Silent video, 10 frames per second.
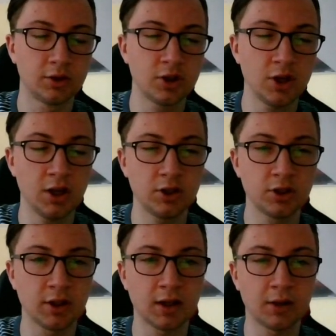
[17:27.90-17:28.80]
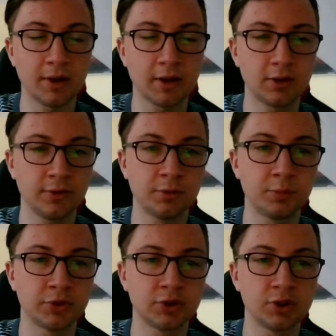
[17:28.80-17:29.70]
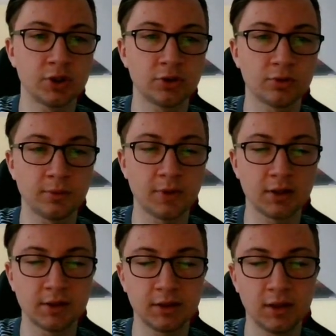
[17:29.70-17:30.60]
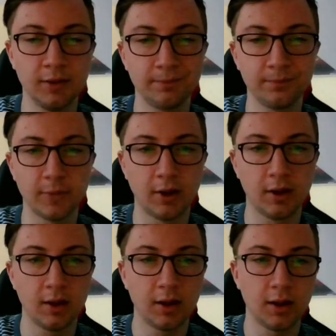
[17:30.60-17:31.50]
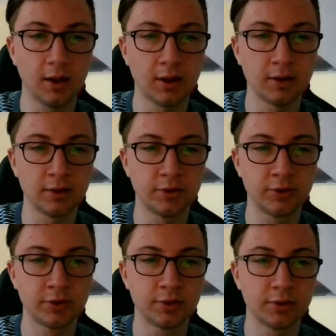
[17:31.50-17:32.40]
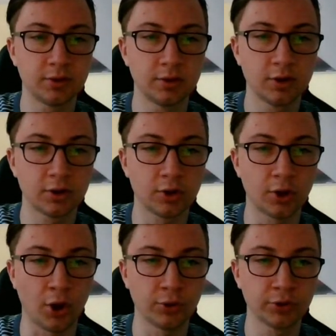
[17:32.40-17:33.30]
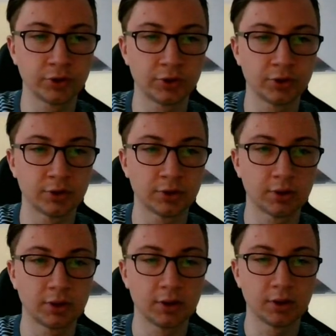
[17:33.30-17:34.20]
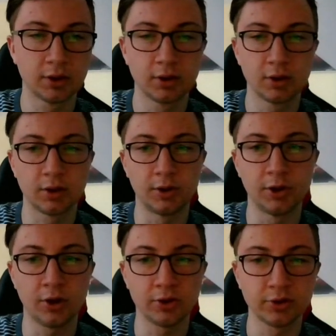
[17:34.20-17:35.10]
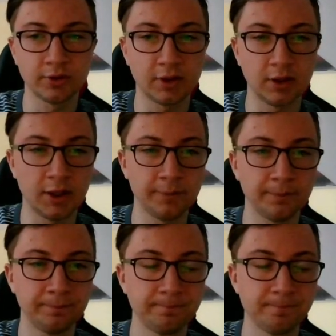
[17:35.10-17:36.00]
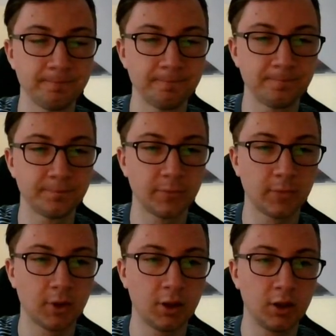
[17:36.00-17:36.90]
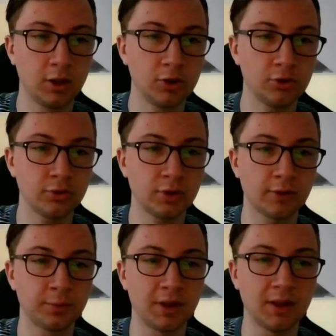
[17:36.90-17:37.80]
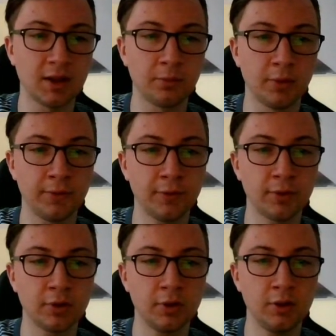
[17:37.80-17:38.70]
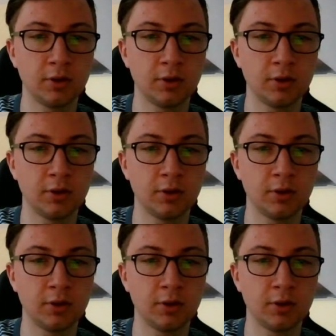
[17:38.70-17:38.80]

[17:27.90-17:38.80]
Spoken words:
changed the character of the position tremendously, and it caused loss of the game. You should have played knight b4